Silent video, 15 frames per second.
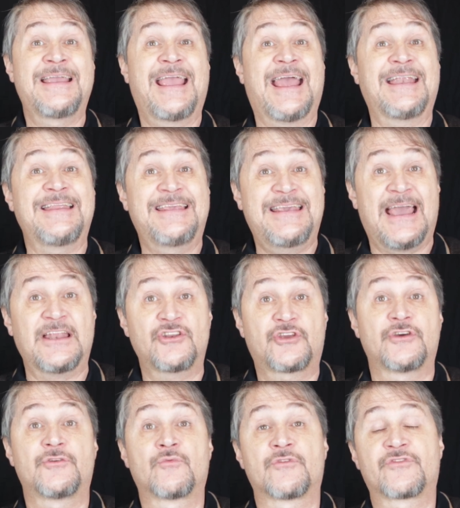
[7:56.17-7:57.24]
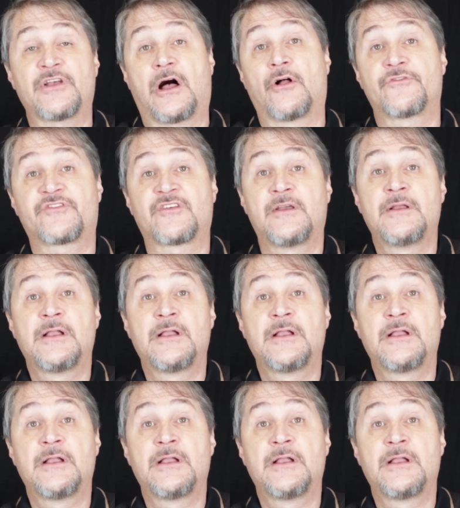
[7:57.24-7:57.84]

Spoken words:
and get good results,